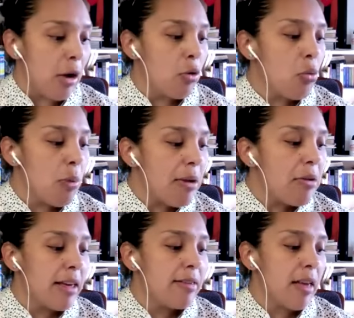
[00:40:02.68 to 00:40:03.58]
our
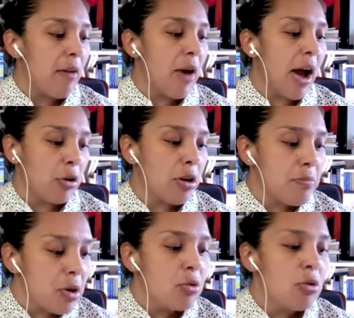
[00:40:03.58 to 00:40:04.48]
awareness of our
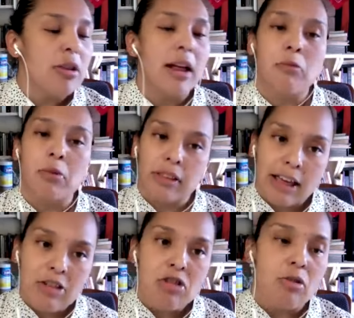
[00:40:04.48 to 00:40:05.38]
communal and
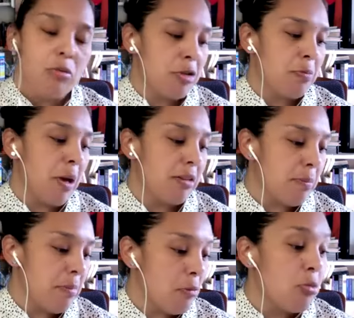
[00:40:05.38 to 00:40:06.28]
relational
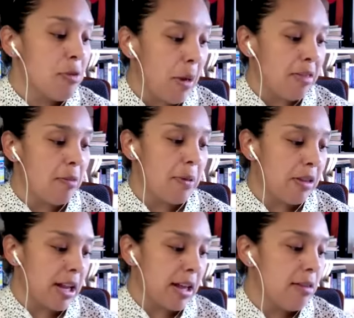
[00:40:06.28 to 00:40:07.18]

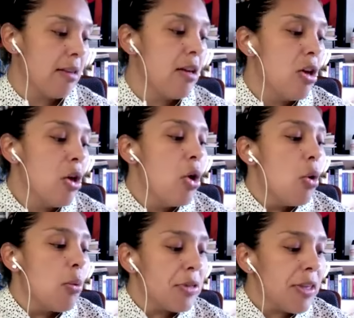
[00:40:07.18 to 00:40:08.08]
responsibilities.
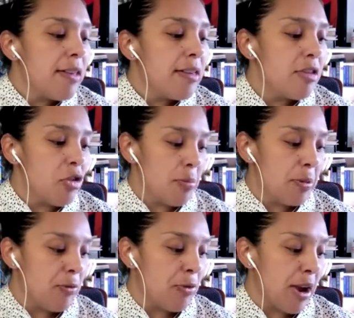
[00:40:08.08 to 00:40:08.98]
Within this
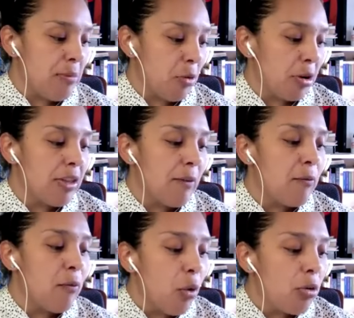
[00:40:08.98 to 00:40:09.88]
interpretive framework that
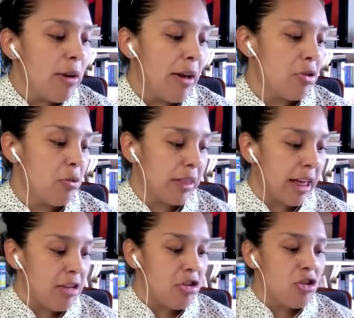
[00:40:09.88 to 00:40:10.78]
foregrounds the
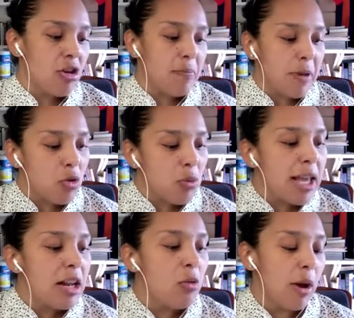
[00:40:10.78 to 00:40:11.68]
relationship
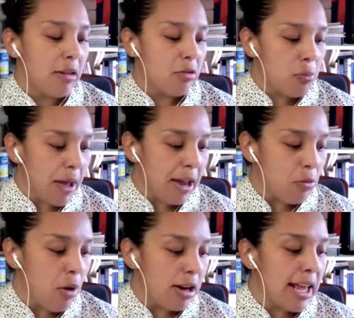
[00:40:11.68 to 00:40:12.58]
between Guadalupe and
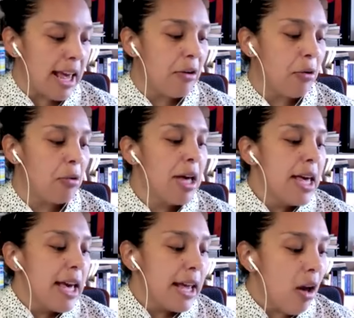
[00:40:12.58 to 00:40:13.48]
Juan Diego,
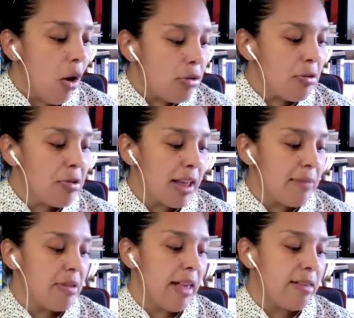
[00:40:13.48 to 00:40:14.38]
it also
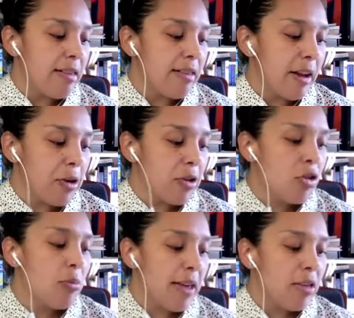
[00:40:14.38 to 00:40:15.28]
seems necessary
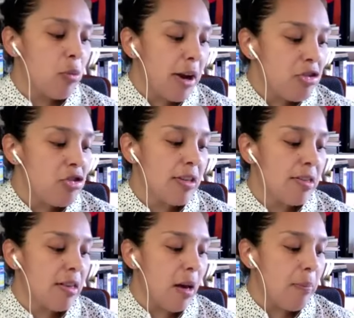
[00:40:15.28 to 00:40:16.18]
to raise
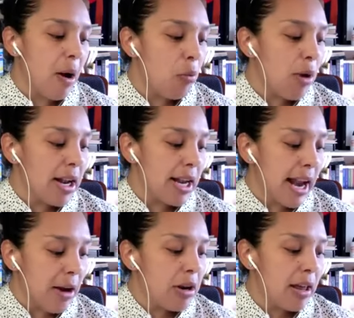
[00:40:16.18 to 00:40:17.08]
questions about what
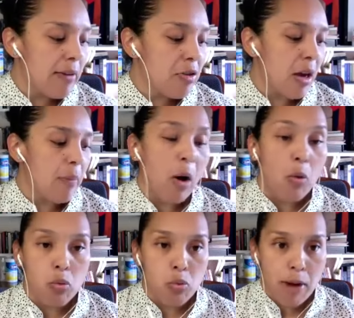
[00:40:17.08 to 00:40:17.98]
narratives about
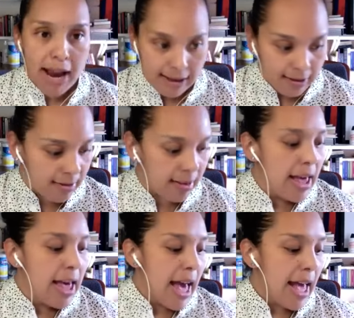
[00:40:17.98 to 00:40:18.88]
race
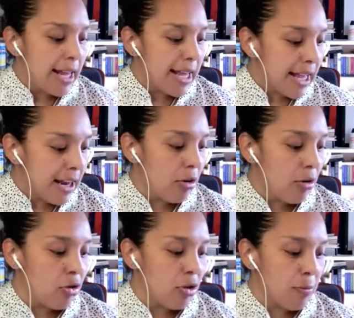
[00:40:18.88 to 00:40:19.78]
adhere
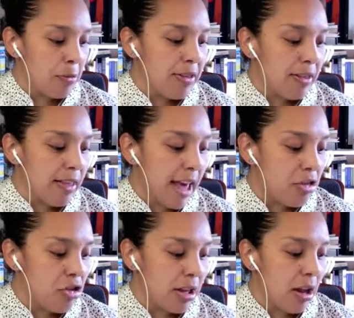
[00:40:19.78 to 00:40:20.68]
to the
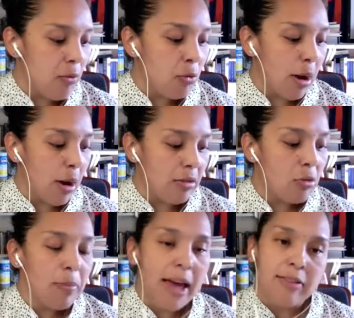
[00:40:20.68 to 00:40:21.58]
presentation of
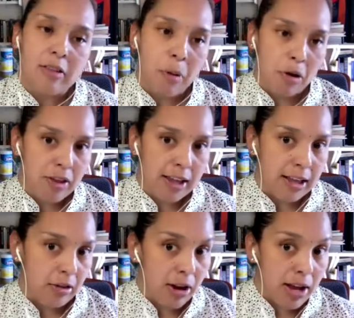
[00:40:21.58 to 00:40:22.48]
Guadalupe in this
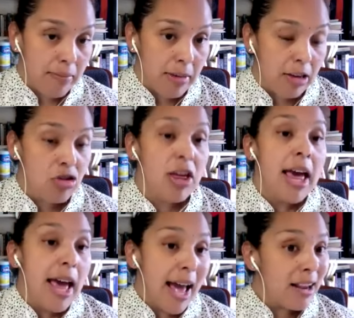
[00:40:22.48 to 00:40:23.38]
particular image
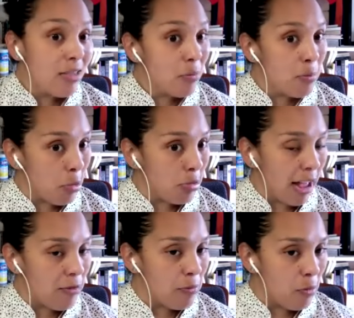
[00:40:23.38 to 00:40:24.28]
and in the
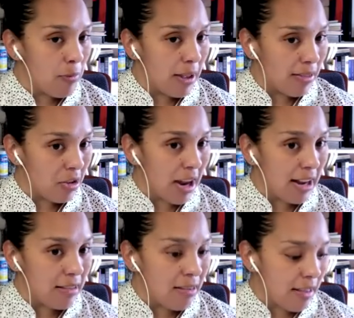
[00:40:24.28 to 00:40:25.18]
pro-life movement in the
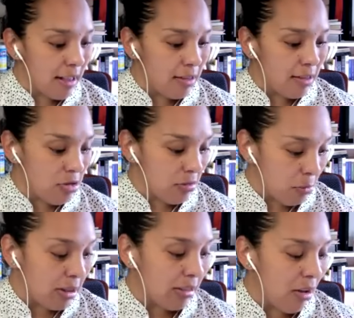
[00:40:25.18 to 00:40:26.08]
United States
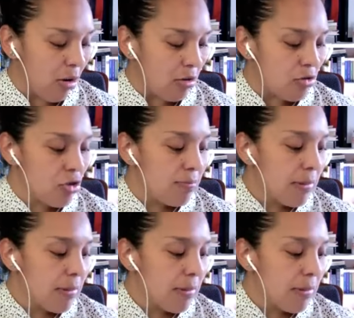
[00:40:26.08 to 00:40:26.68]
writ large.